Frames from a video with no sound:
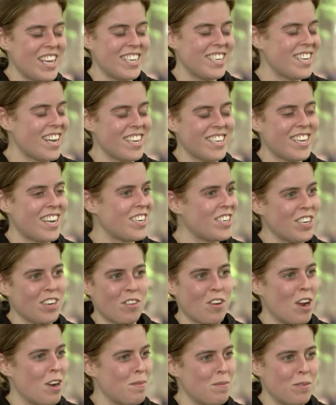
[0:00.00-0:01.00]
just such
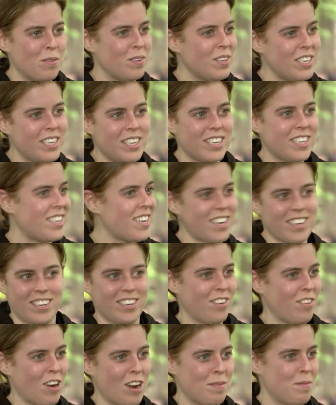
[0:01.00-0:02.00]
an
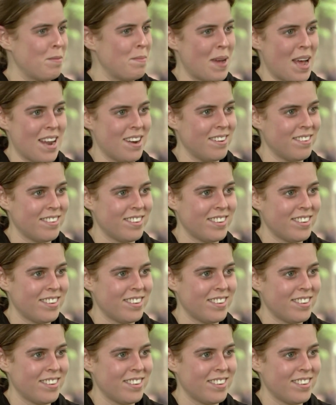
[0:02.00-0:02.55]
incredible man.